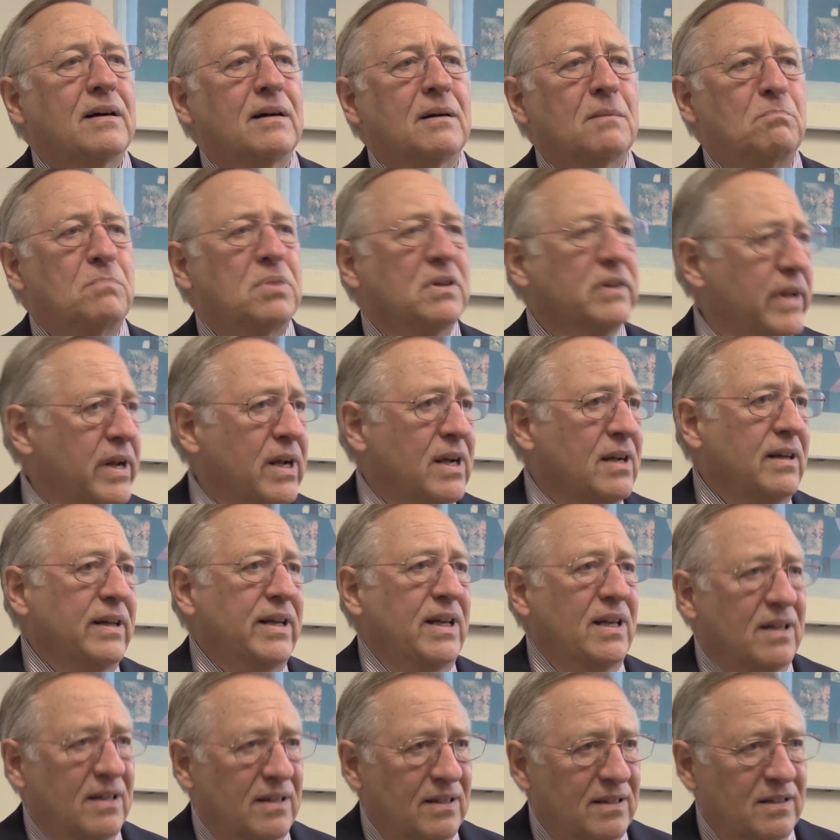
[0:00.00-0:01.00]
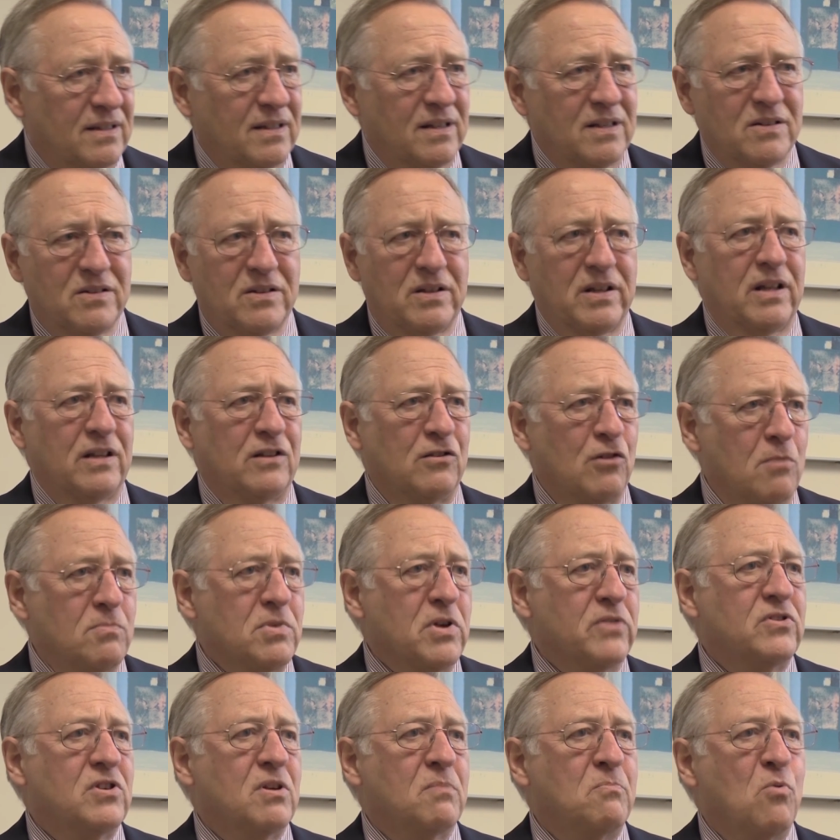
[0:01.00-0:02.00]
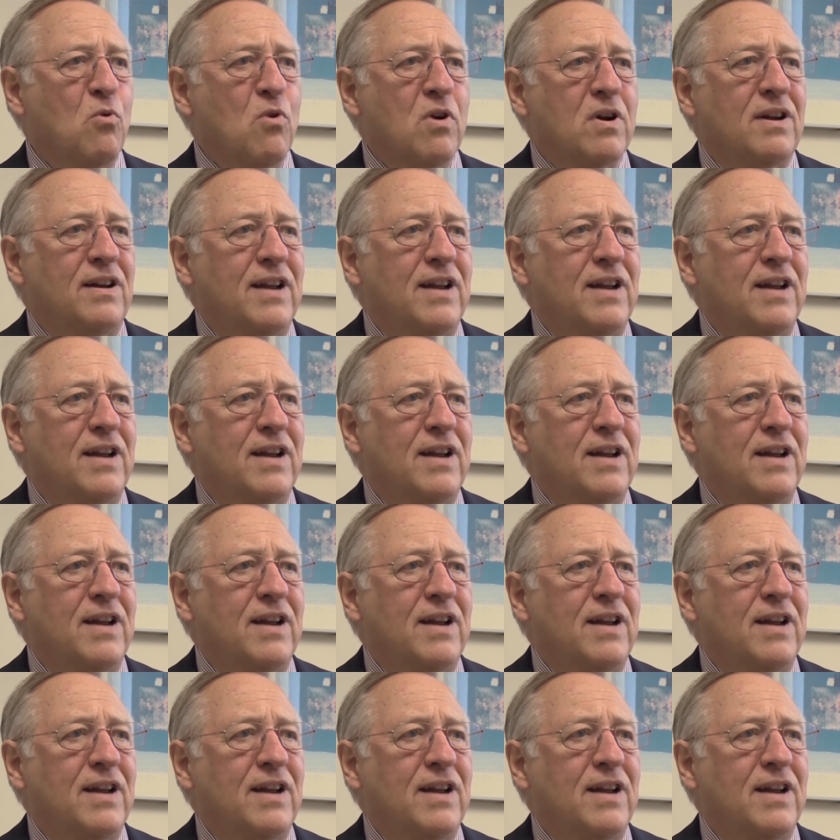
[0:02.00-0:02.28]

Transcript: politically, in terms of support,